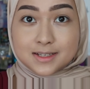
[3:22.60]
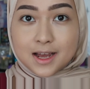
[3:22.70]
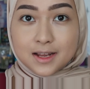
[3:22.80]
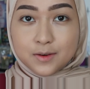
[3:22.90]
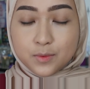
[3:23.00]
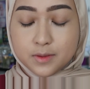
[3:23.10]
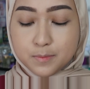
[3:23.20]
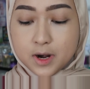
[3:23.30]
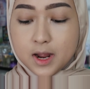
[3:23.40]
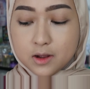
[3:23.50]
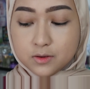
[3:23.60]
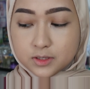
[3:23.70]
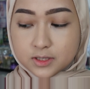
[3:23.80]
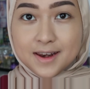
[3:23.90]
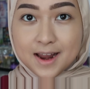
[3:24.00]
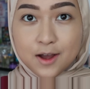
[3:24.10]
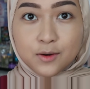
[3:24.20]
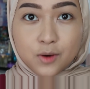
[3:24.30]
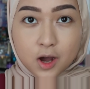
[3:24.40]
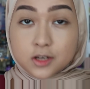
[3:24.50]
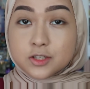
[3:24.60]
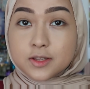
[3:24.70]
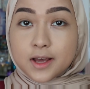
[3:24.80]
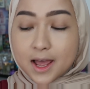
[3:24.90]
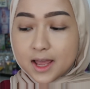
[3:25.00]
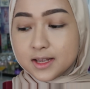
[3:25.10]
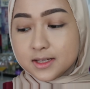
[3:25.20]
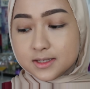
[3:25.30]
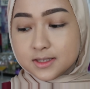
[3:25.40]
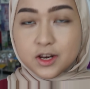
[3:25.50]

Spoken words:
Done with the brows. Now onto the eyes.